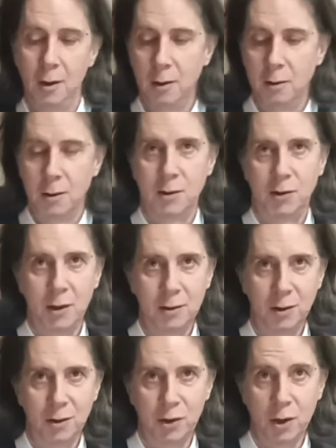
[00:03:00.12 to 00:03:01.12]
A
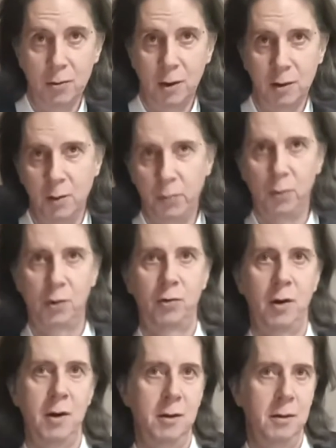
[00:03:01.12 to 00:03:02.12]
standing joke in the book
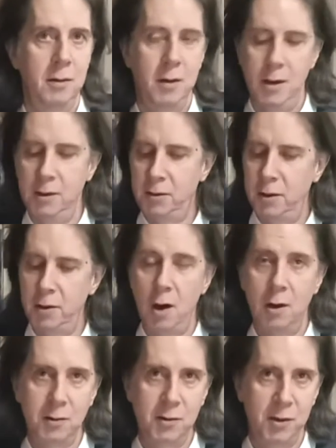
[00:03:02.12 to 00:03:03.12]
trade is that
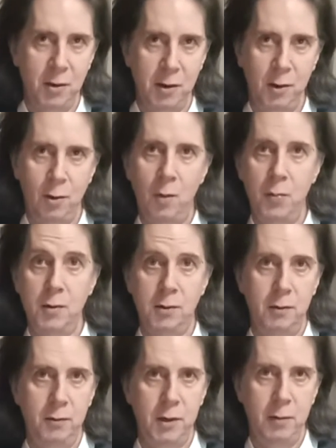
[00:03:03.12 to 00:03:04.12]
unsigned copies
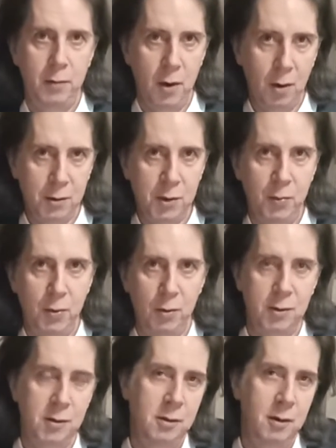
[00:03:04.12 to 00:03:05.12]
of Geoffrey Archer
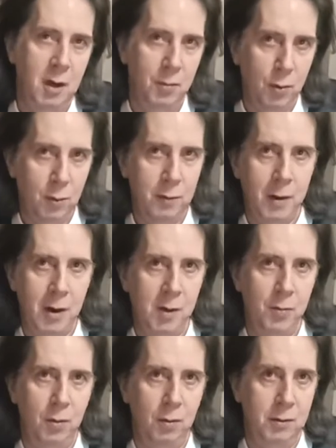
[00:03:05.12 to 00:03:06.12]
books are more
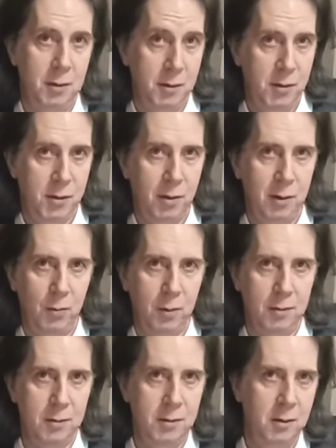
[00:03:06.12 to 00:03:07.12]
valuable than signed
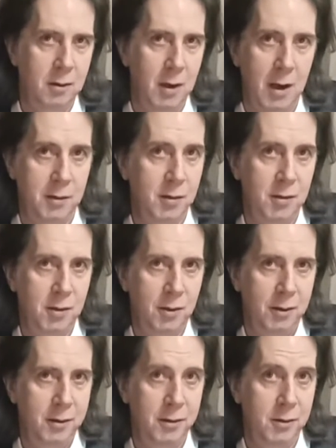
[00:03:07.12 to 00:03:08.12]
ones, as he
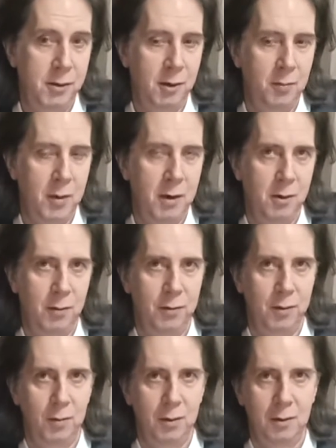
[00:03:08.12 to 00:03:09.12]
signed so many of
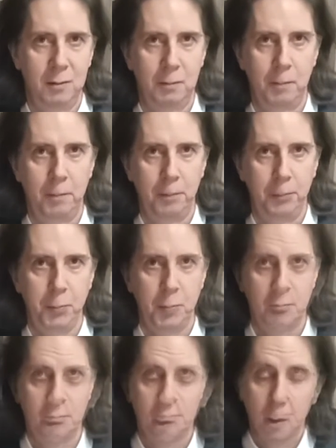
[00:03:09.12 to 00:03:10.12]
them.
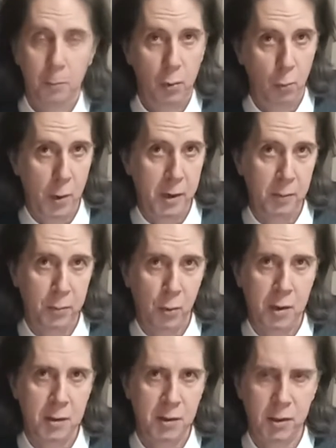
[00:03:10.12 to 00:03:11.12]
But when a book
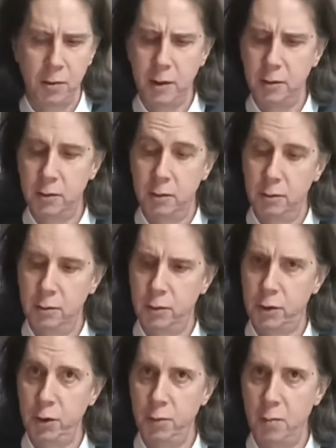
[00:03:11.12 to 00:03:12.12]
is signed
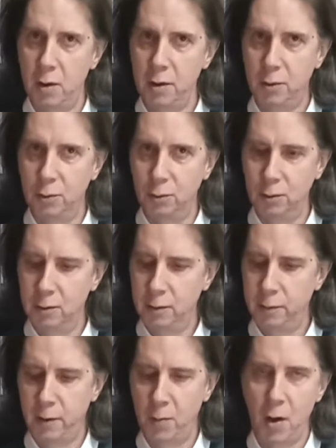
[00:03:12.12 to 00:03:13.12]
To Michael
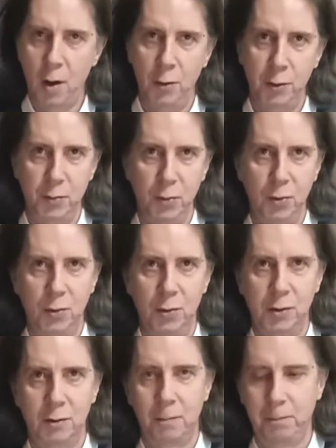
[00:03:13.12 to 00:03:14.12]
from Aunt Maud,
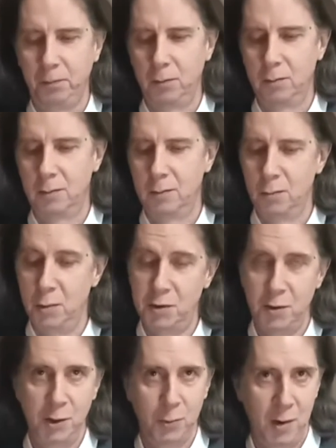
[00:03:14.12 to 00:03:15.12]
which
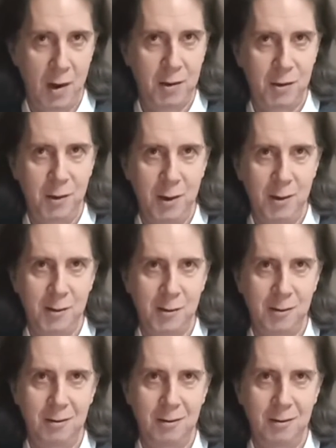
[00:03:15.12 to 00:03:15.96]
this one actually is,